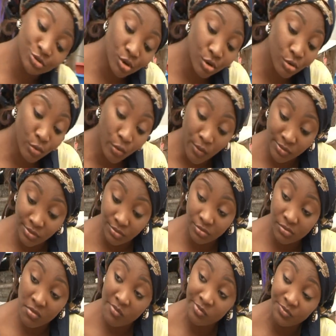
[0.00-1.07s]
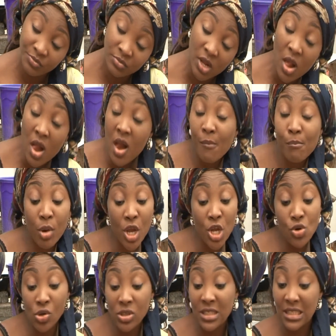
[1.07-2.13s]
you talk, but
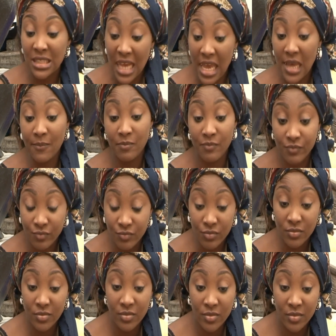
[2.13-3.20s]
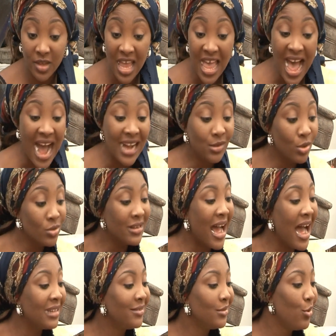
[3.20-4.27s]
you know, say, I don't
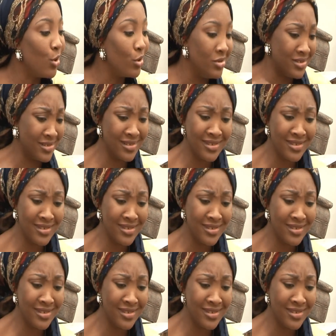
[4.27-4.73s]
ask God,